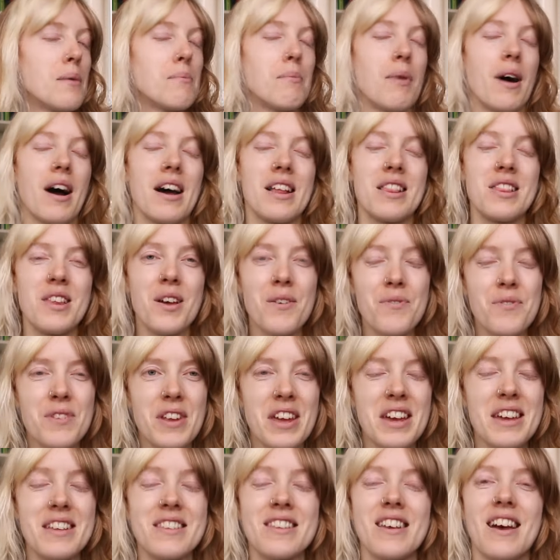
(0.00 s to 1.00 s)
But I loved
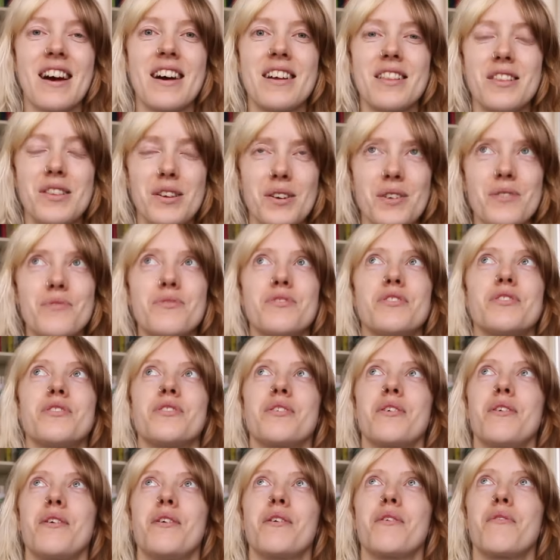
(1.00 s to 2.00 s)
it. I loved
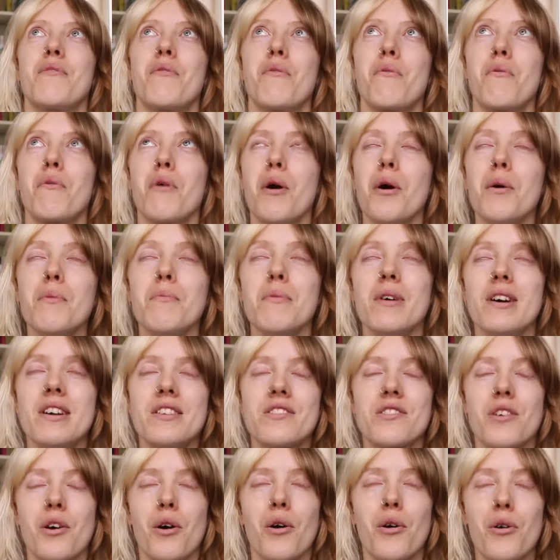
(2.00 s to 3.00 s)
the
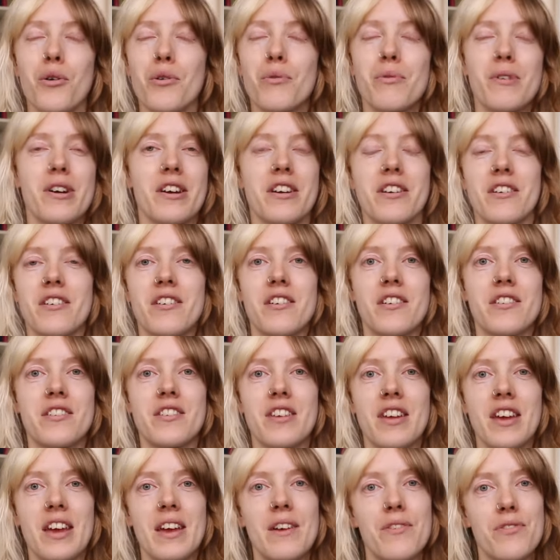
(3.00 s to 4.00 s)
romance. Oh my
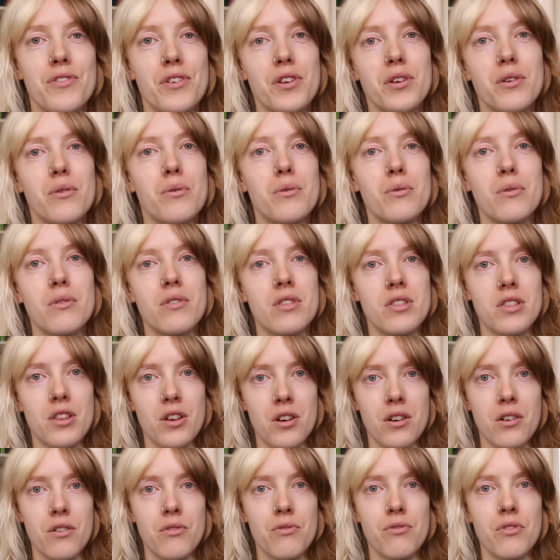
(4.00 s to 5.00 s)
god. If you
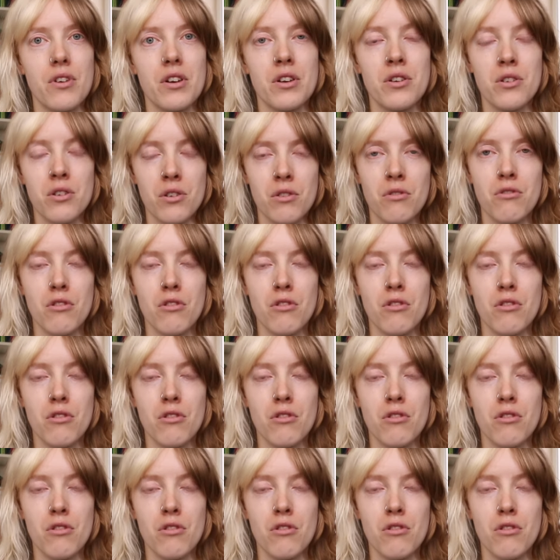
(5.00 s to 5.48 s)
love a good